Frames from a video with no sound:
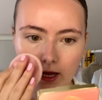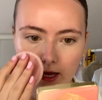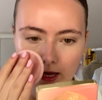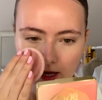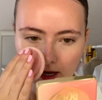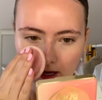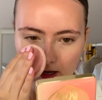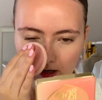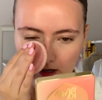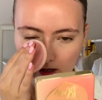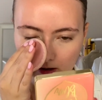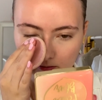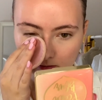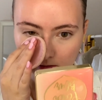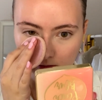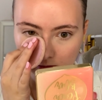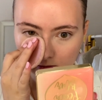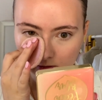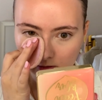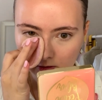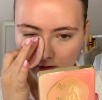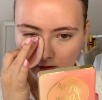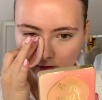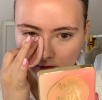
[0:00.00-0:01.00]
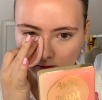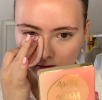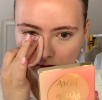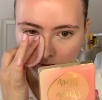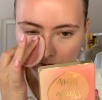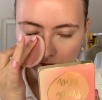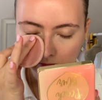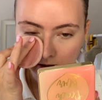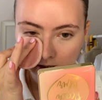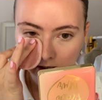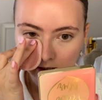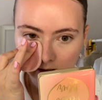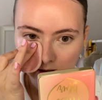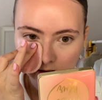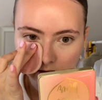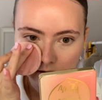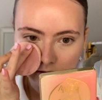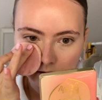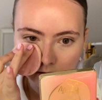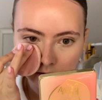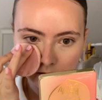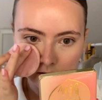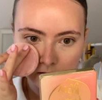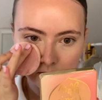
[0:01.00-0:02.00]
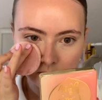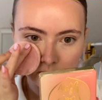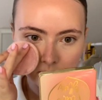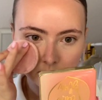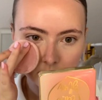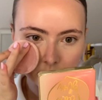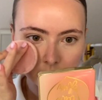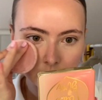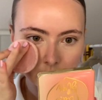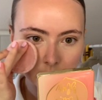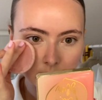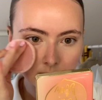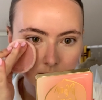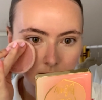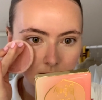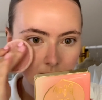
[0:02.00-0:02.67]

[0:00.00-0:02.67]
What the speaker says: and I will just apply it underneath